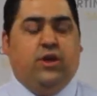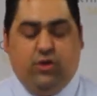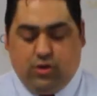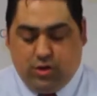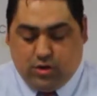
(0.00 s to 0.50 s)

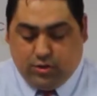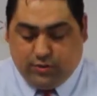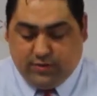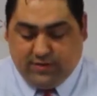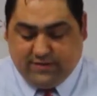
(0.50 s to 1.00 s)
and you're going to go
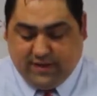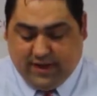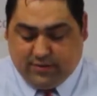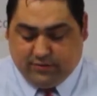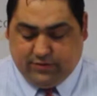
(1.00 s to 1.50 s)
through these
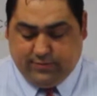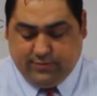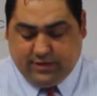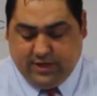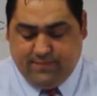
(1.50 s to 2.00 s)
cycles.
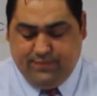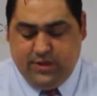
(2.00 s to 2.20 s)
Okay?